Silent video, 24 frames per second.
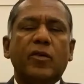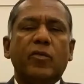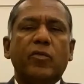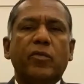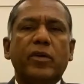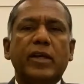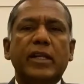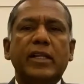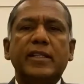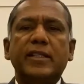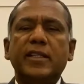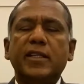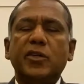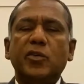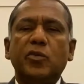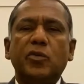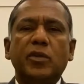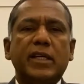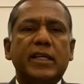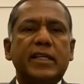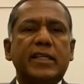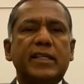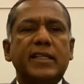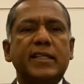Well, the
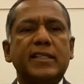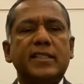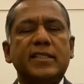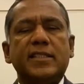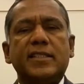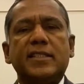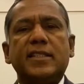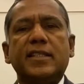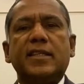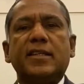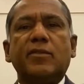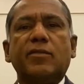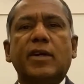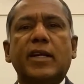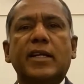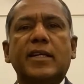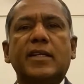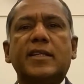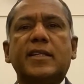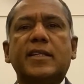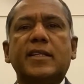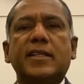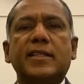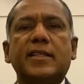uniqueness what
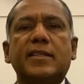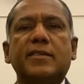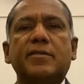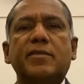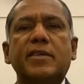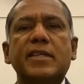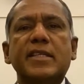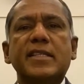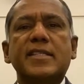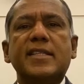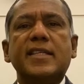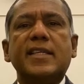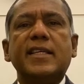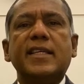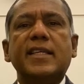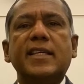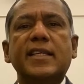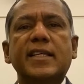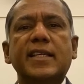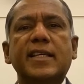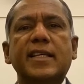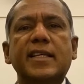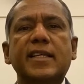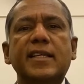we
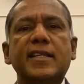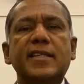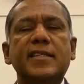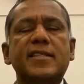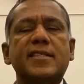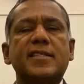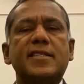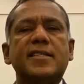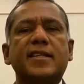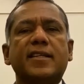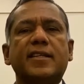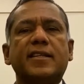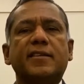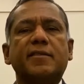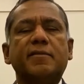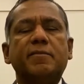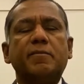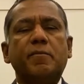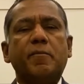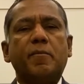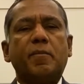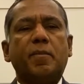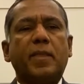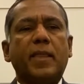see is
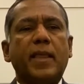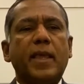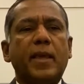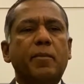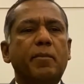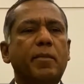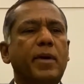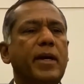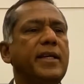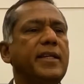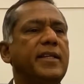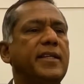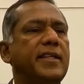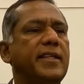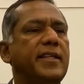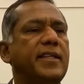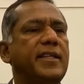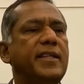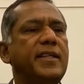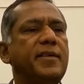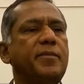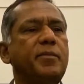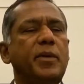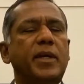
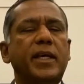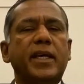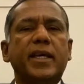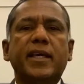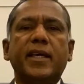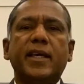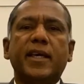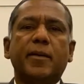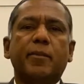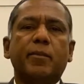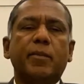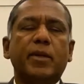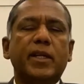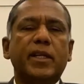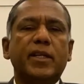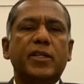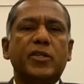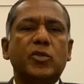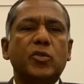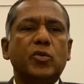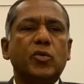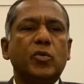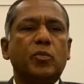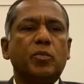MIT being able
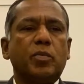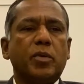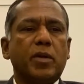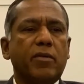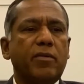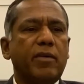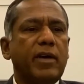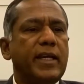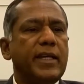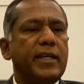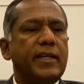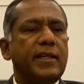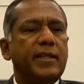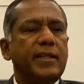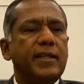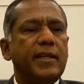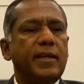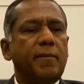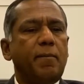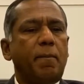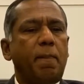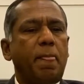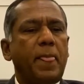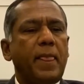to provide
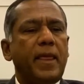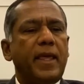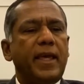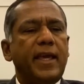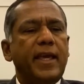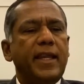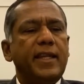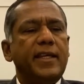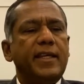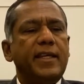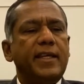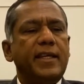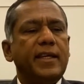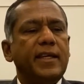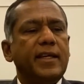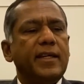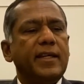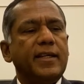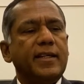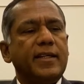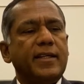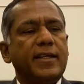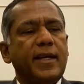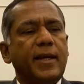any
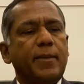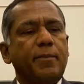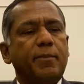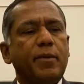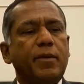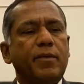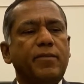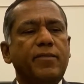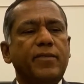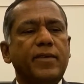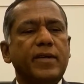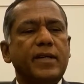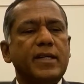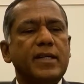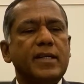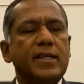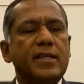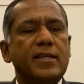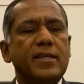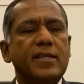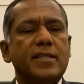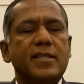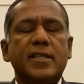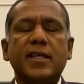type of
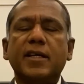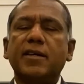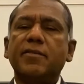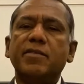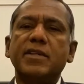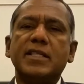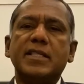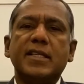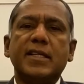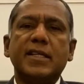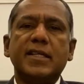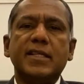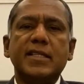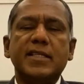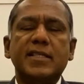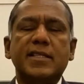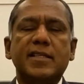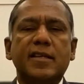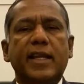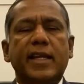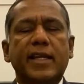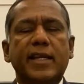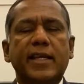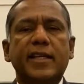services,
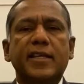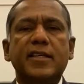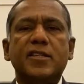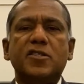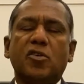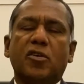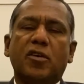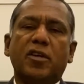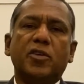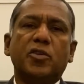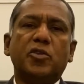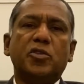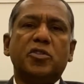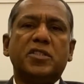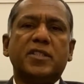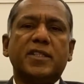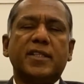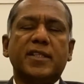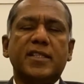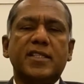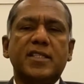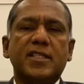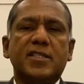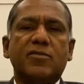any
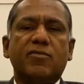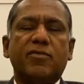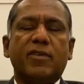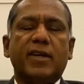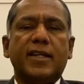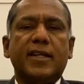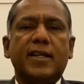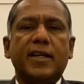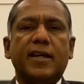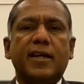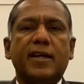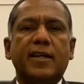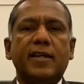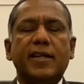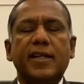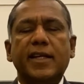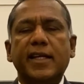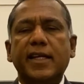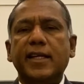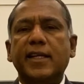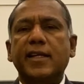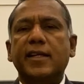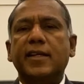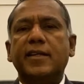solutions what are
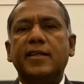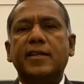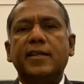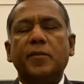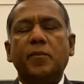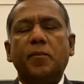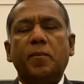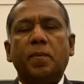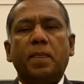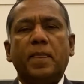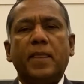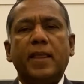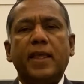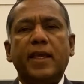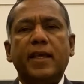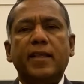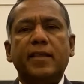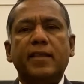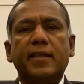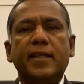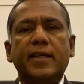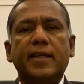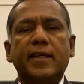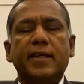needed
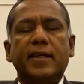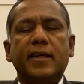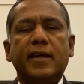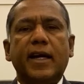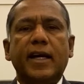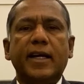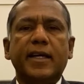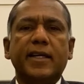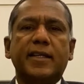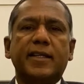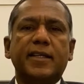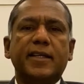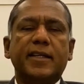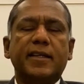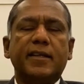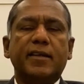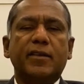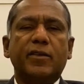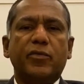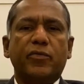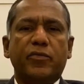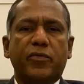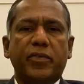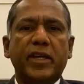in the IT
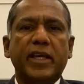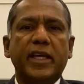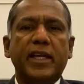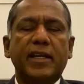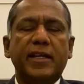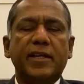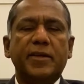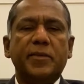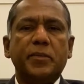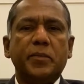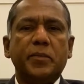field.